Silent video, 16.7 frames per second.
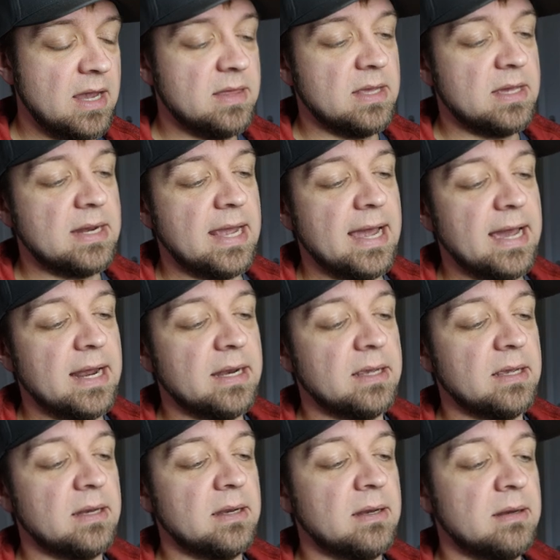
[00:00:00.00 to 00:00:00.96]
and then add
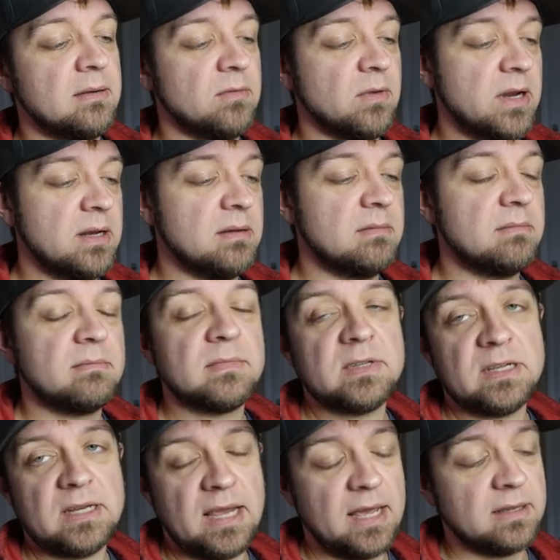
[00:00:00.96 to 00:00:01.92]
in, right,
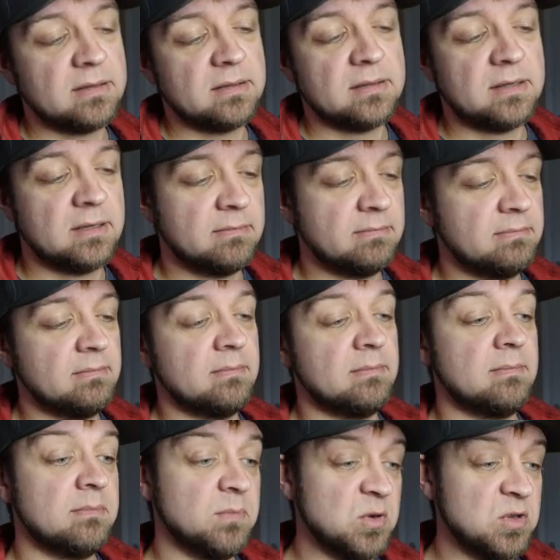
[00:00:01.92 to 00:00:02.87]
test
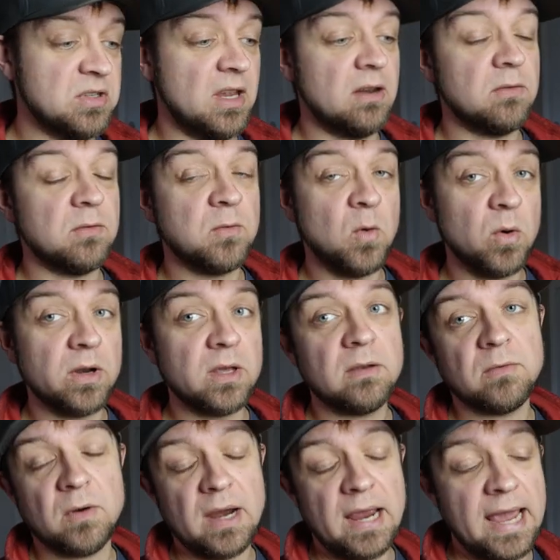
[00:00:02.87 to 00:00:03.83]

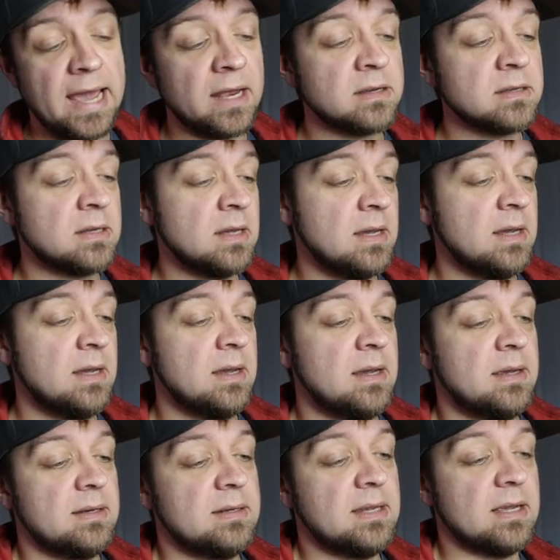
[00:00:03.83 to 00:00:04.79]
%40 for at,
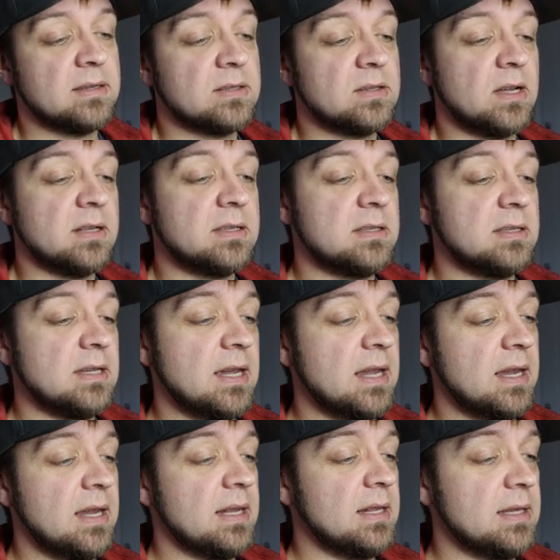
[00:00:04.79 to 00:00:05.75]

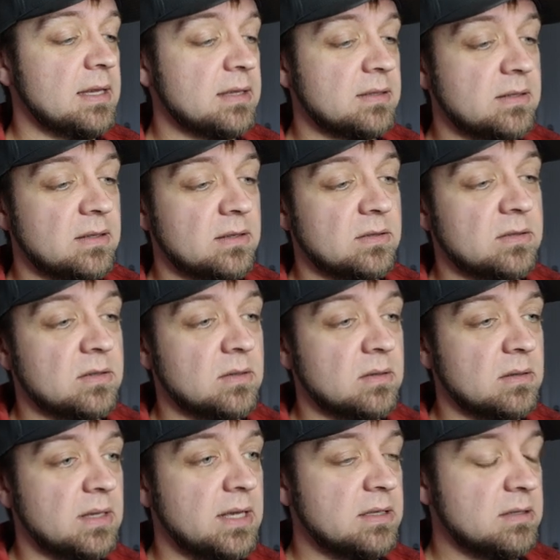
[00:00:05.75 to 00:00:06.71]
test.ca and list.
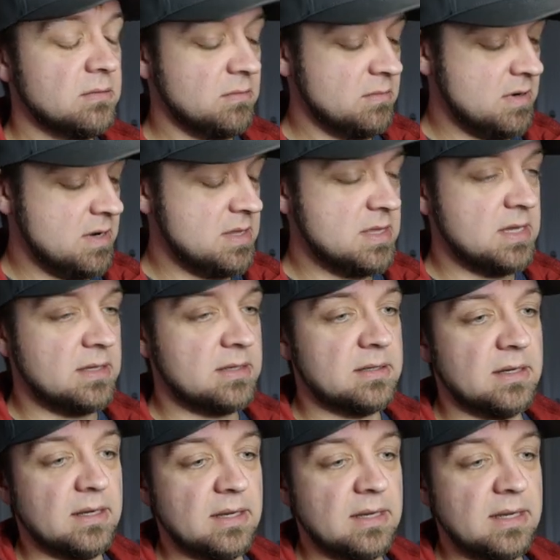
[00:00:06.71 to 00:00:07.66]
So let's run
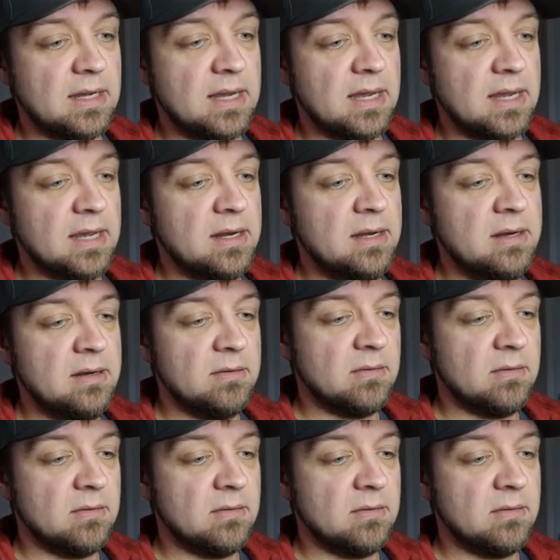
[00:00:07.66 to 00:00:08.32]
this again.